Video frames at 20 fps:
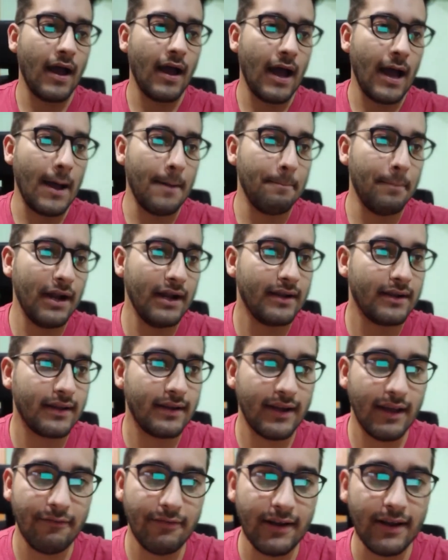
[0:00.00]
uh, but
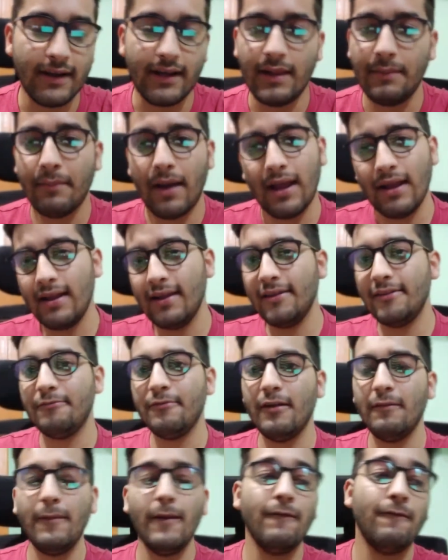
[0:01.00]
definitely my list
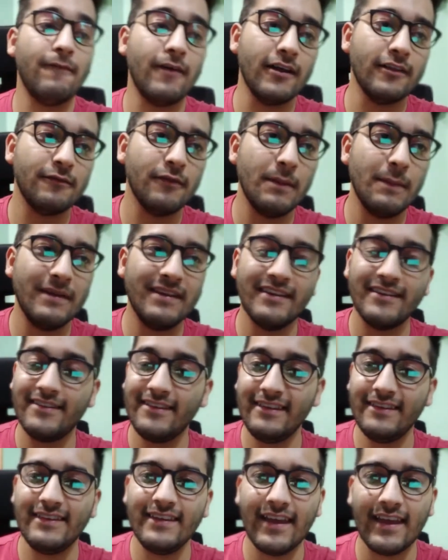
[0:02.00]
will be first will be the
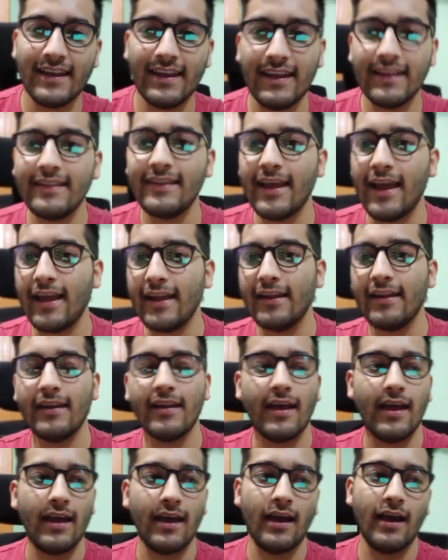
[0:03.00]
C C N A, then
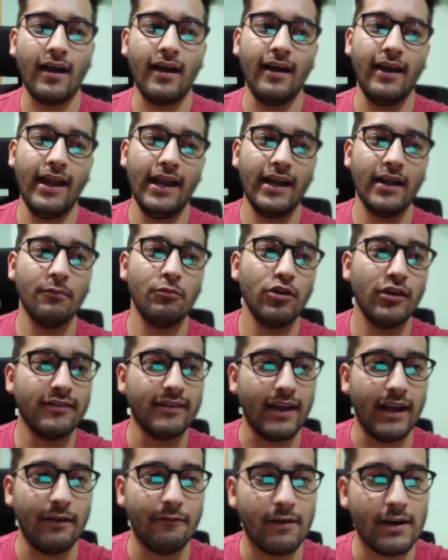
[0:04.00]
uh, A W S
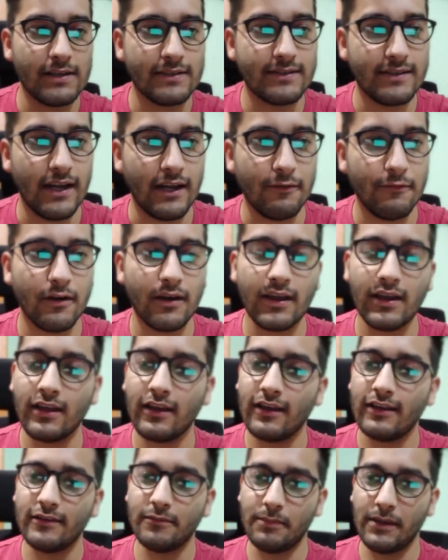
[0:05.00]
Advanced Networking
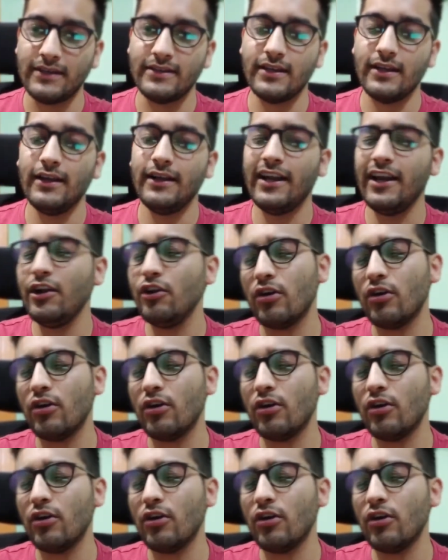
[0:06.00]
Specialty.